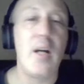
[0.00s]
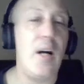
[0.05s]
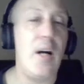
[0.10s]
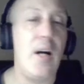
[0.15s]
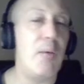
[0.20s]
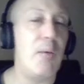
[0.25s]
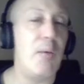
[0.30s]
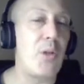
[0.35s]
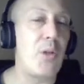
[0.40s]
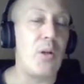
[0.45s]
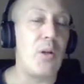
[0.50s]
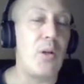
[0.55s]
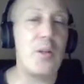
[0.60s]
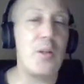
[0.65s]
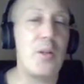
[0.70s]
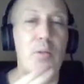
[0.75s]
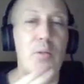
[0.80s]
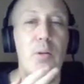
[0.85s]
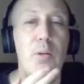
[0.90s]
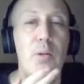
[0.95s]

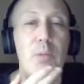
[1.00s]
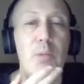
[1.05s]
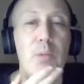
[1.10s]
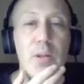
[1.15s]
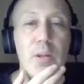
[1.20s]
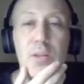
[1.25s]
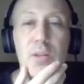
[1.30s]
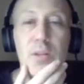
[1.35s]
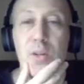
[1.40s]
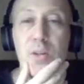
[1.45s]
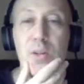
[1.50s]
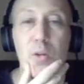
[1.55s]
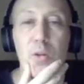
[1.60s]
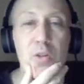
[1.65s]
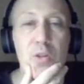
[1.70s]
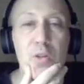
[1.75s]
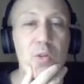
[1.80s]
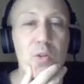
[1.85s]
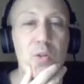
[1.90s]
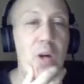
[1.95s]
Curtis would have been so
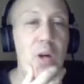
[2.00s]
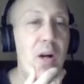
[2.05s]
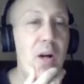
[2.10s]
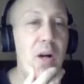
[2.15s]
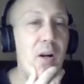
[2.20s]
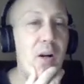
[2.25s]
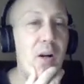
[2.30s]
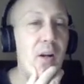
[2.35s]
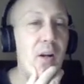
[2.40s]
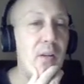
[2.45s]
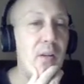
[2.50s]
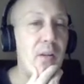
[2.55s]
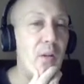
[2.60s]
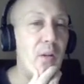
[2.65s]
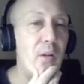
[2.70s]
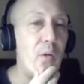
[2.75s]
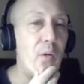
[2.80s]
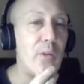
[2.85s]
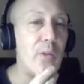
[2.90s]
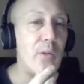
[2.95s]
strong on the
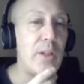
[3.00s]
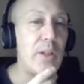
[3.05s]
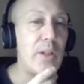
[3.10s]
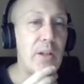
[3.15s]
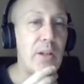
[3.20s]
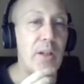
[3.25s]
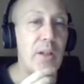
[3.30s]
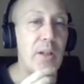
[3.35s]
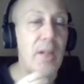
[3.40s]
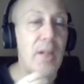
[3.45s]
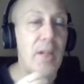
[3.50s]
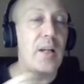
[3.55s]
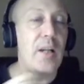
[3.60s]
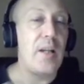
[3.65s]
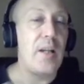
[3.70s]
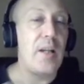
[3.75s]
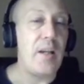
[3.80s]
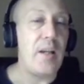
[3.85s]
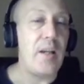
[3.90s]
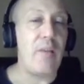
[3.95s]
over here
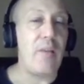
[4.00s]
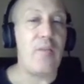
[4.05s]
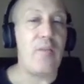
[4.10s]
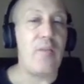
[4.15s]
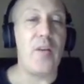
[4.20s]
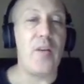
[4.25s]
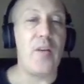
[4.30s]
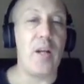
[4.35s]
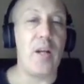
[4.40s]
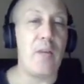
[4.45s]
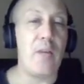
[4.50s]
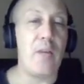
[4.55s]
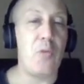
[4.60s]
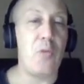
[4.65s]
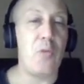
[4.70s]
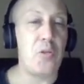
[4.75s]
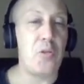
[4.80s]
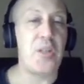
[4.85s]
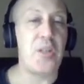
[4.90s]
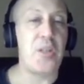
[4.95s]
if it
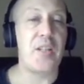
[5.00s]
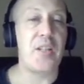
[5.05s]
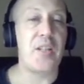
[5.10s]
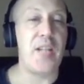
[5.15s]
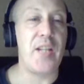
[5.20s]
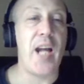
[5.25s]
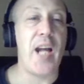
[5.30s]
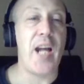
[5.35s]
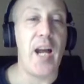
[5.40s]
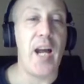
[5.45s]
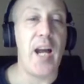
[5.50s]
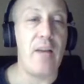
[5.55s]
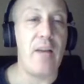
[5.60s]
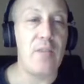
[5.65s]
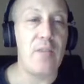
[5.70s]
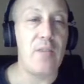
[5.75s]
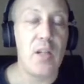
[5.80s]
was 6.5.